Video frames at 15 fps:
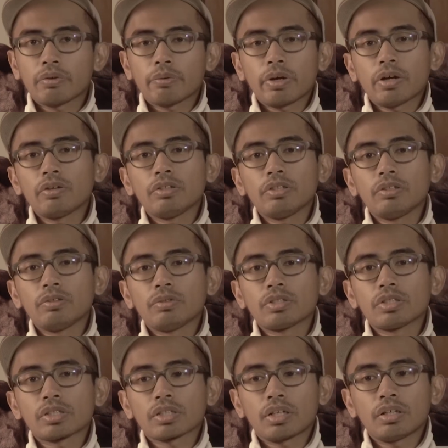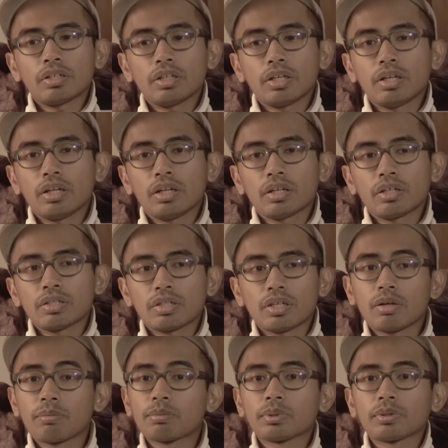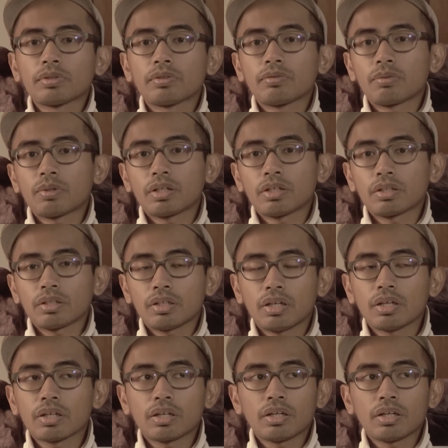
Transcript: around you and just kind of like getting an example of what like